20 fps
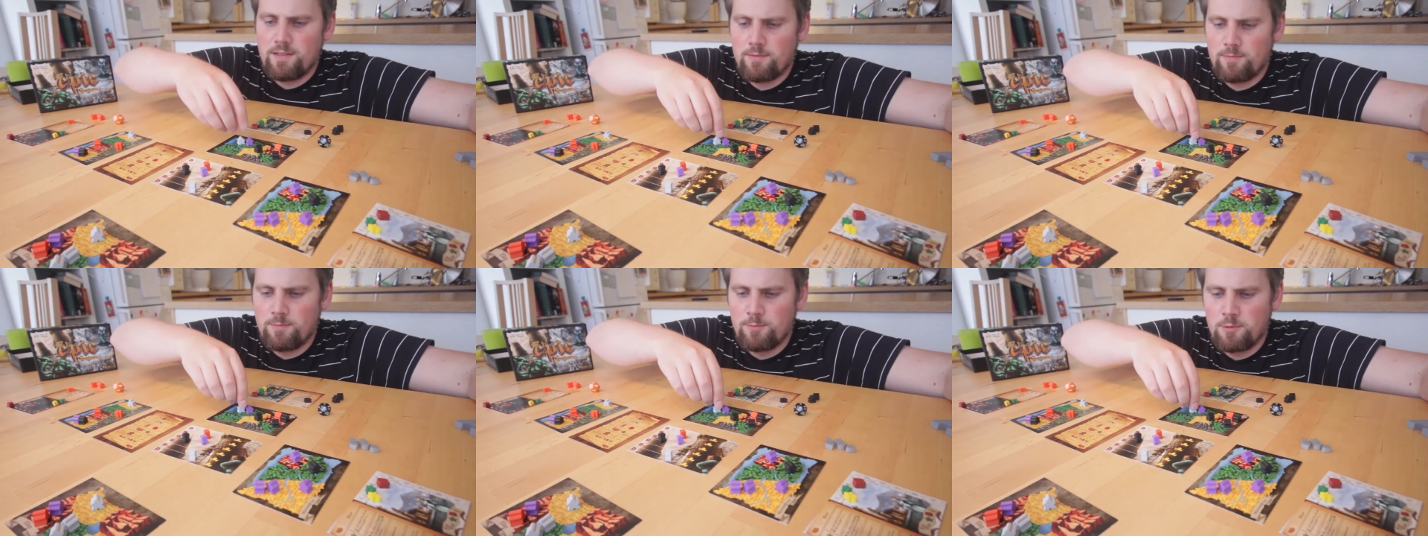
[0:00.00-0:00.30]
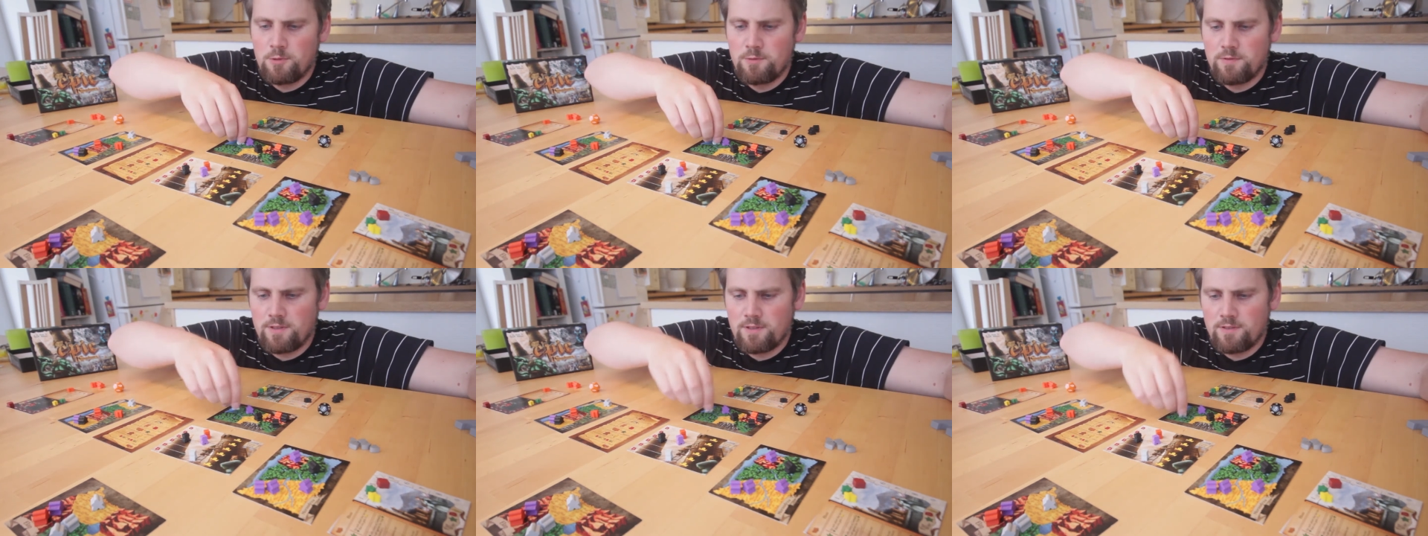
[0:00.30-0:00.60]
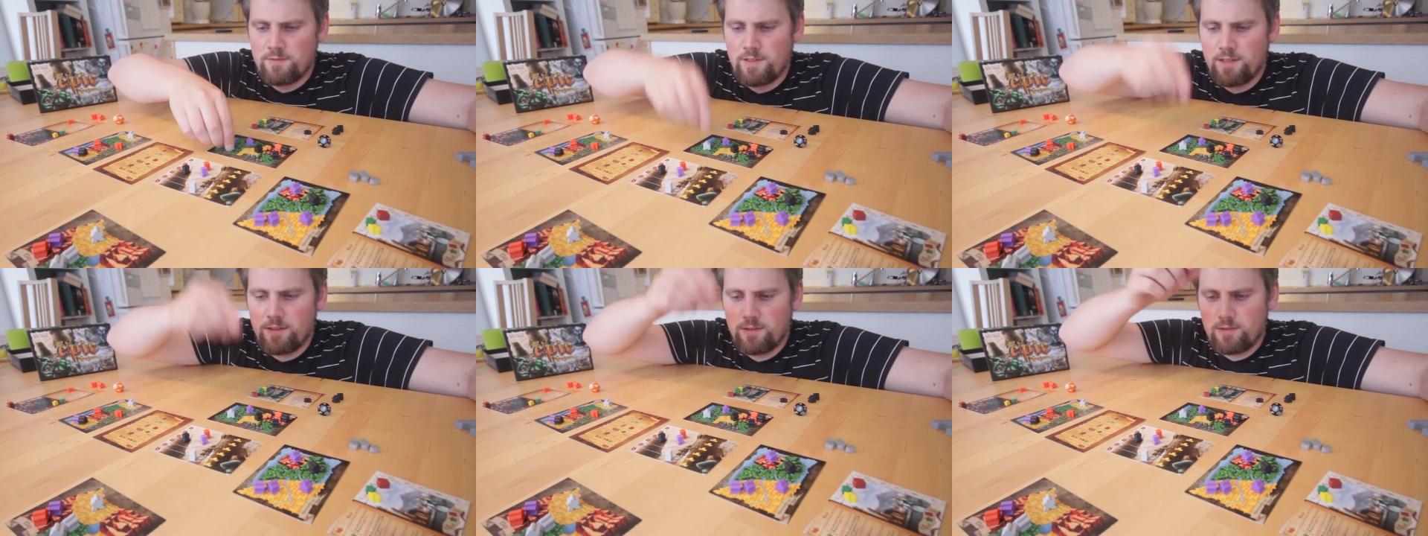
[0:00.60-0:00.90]
move
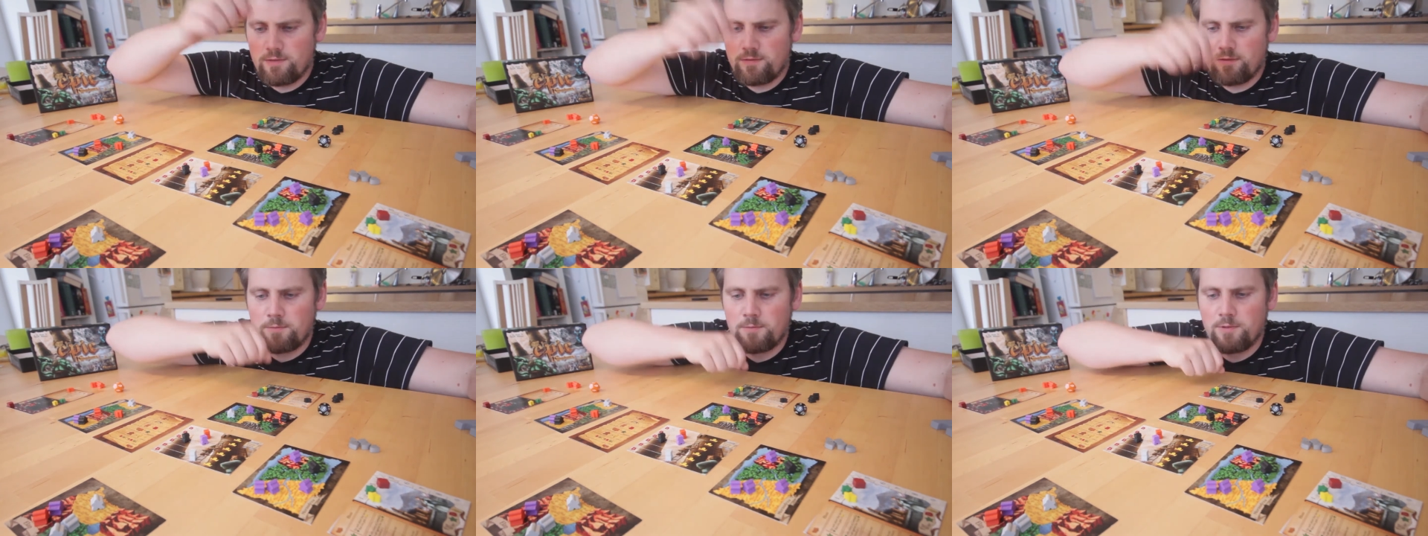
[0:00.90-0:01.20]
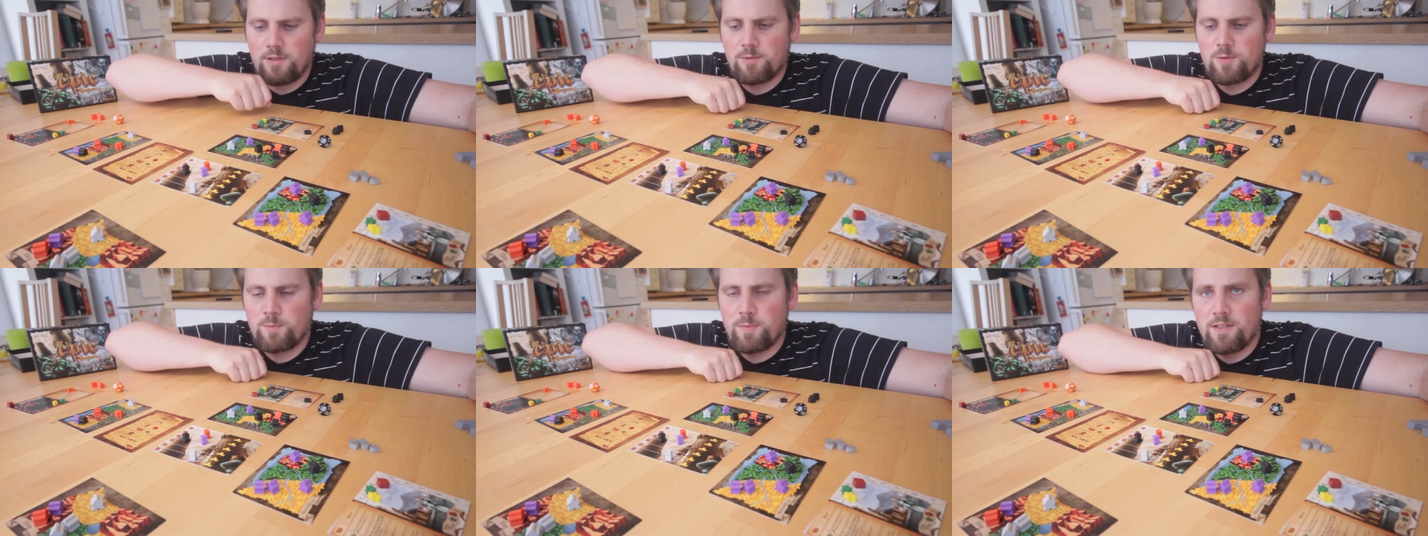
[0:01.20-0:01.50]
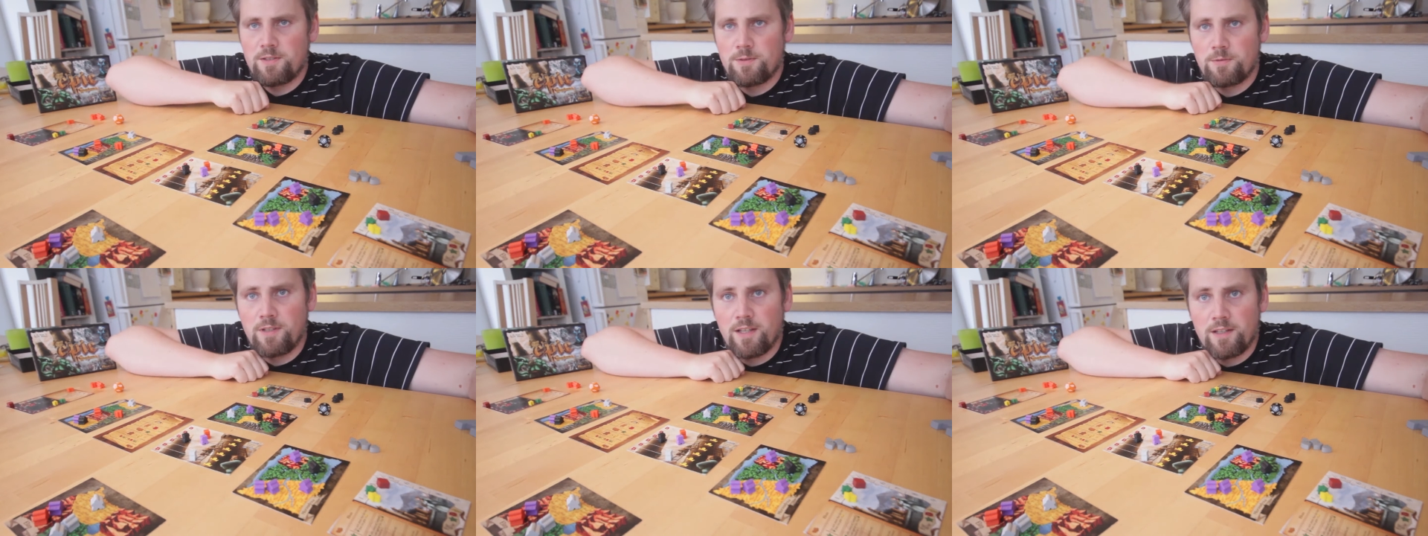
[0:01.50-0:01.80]
a figure from one
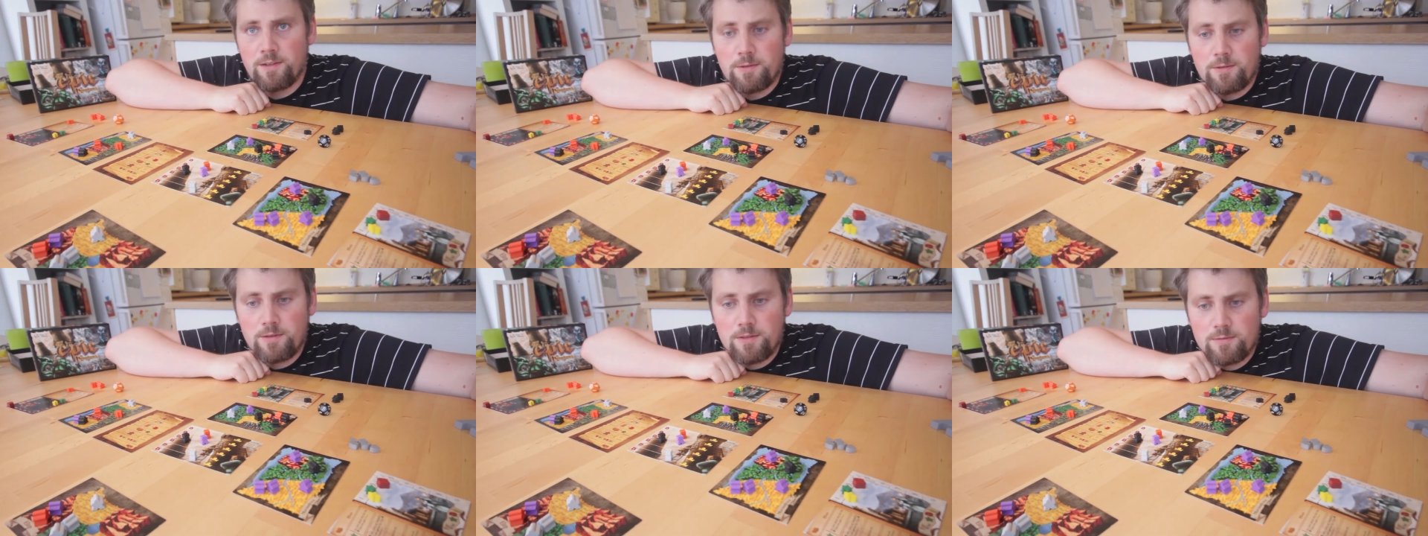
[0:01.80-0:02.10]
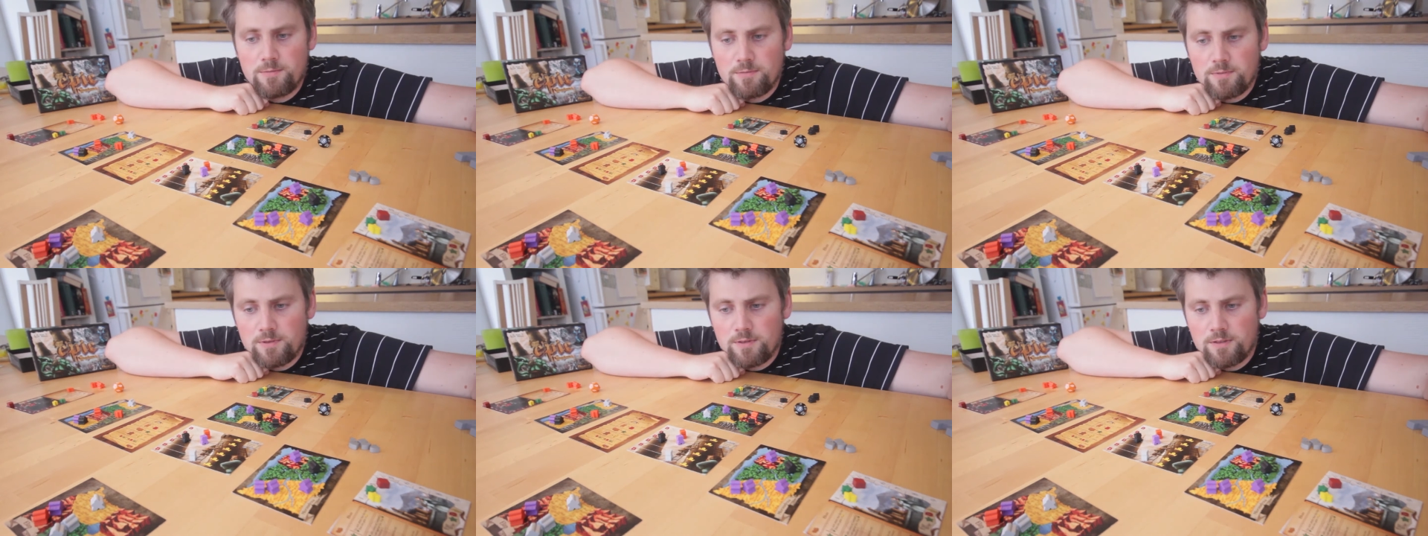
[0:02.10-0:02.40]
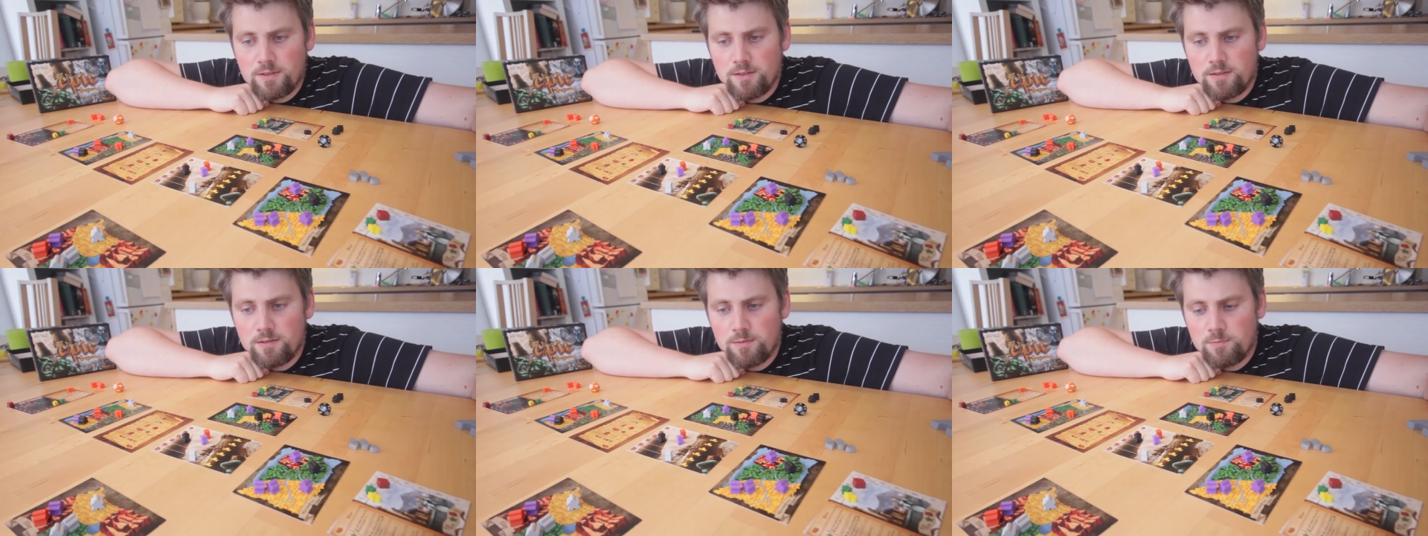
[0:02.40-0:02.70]
space to the other,
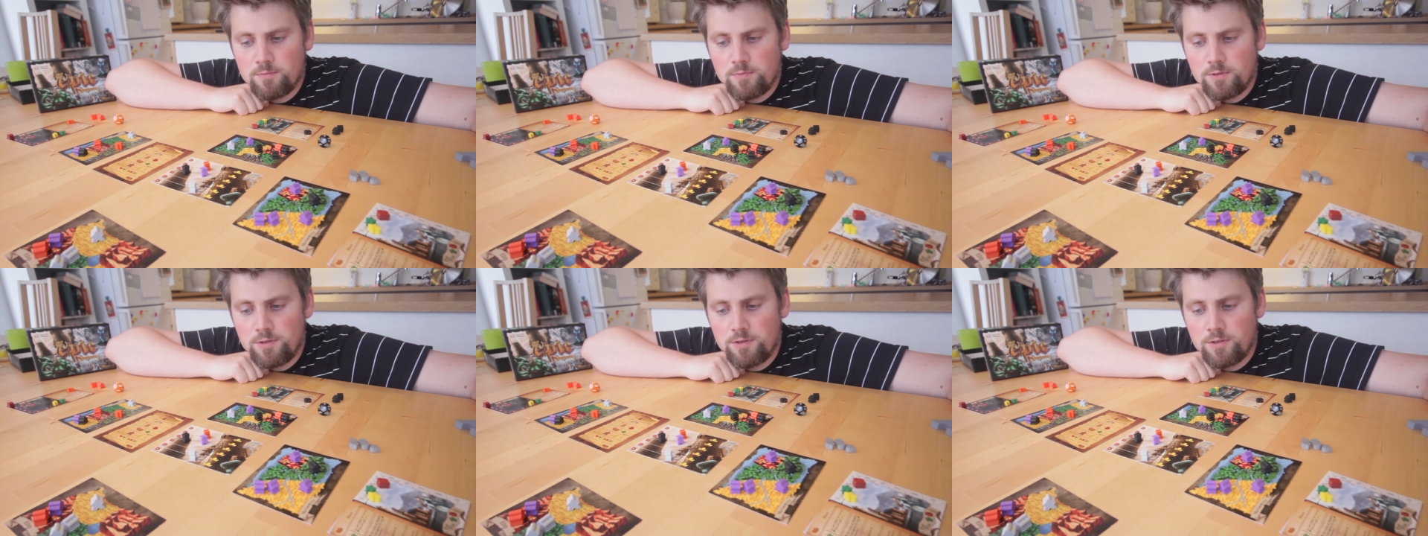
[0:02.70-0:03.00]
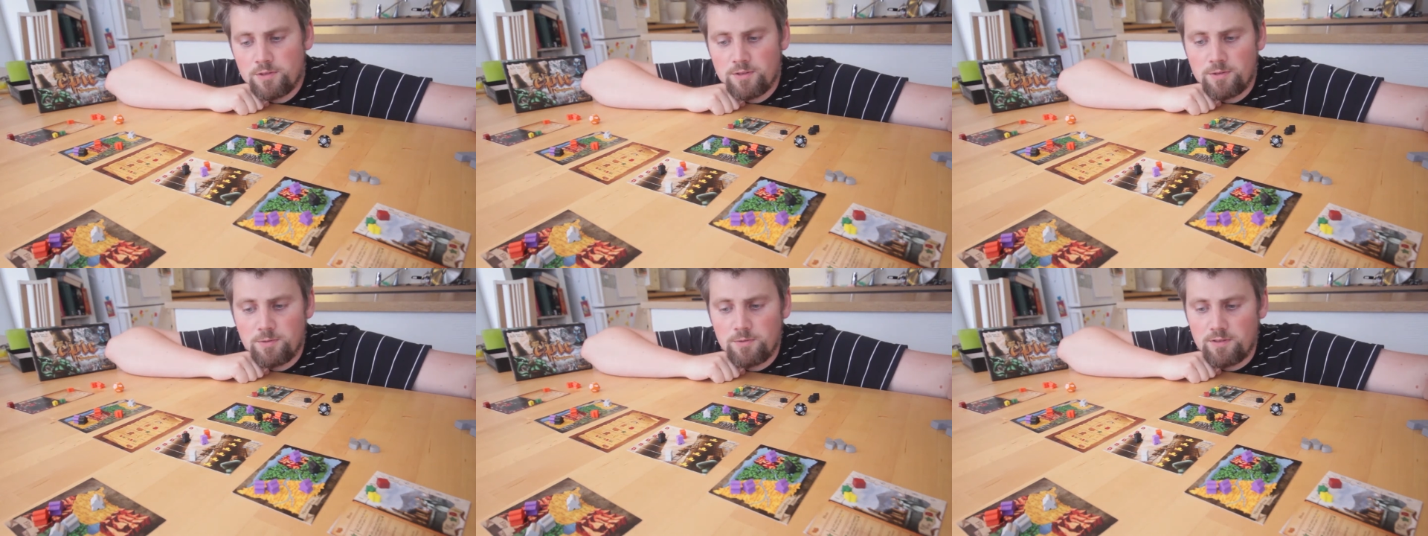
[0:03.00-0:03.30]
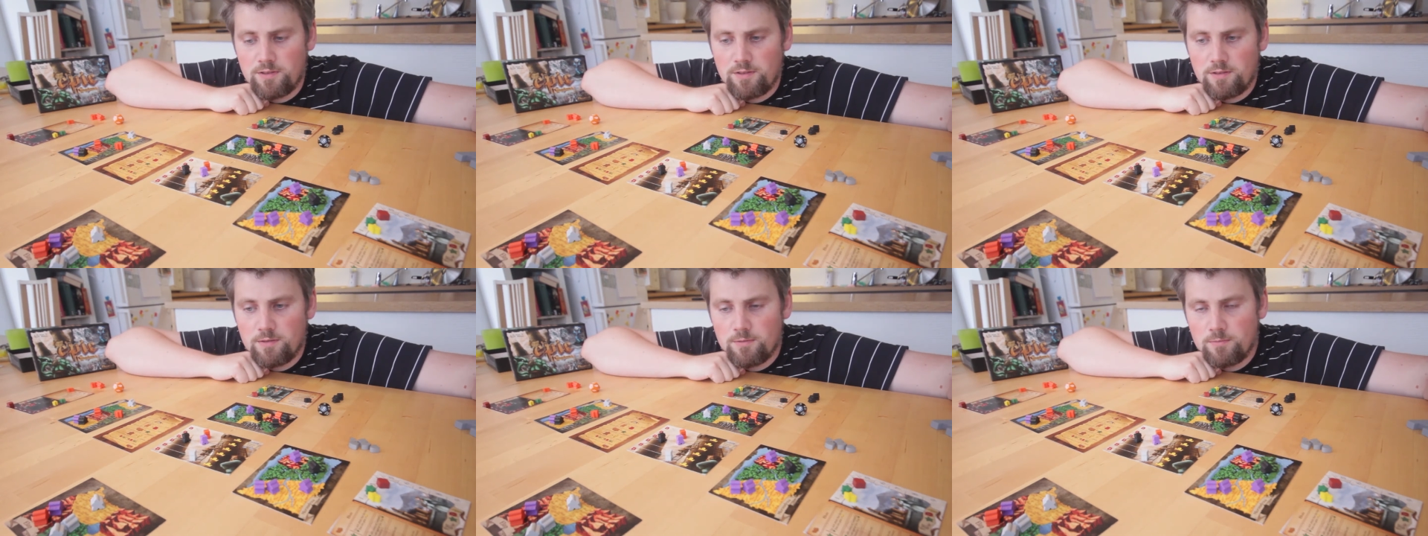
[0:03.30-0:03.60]
you just do
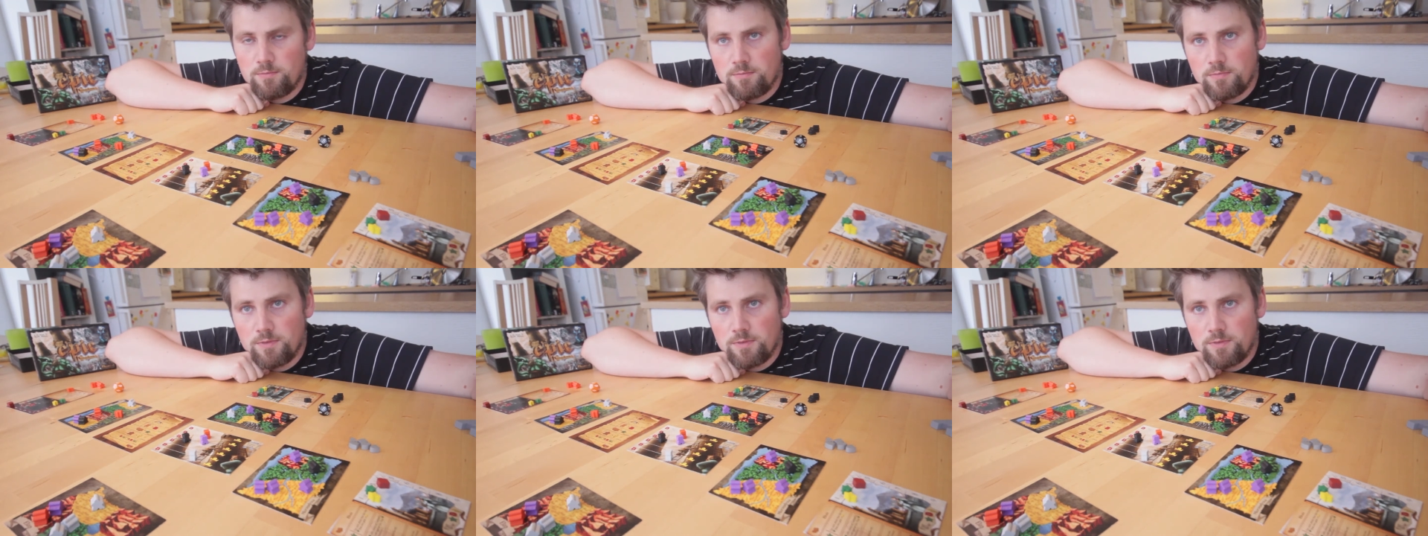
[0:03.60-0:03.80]
it.